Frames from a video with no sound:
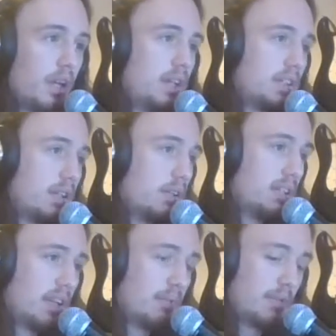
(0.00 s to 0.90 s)
So
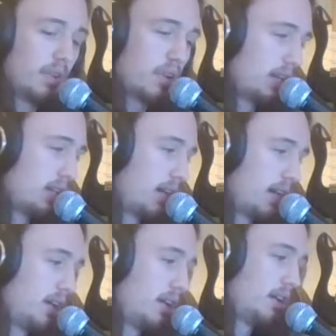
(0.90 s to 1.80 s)
let's have a look at that
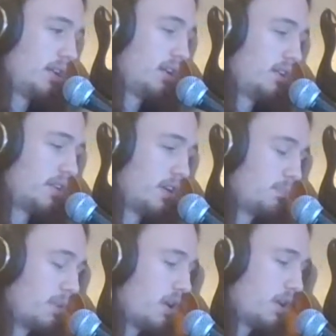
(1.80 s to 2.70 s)
third
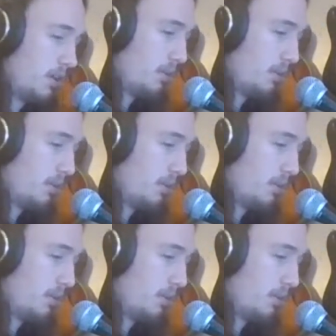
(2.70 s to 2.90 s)
bar.